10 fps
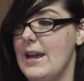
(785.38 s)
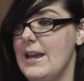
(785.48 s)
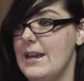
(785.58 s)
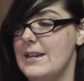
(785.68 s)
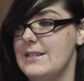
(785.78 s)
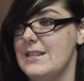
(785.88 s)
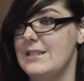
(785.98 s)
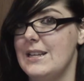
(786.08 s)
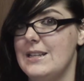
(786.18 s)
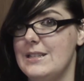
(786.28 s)
and
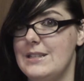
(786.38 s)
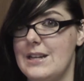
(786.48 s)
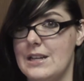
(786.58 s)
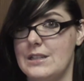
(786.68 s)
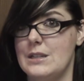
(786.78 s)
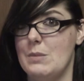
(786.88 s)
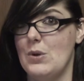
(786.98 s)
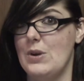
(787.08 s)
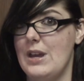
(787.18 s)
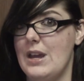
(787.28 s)
it's his
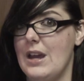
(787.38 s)
testimony,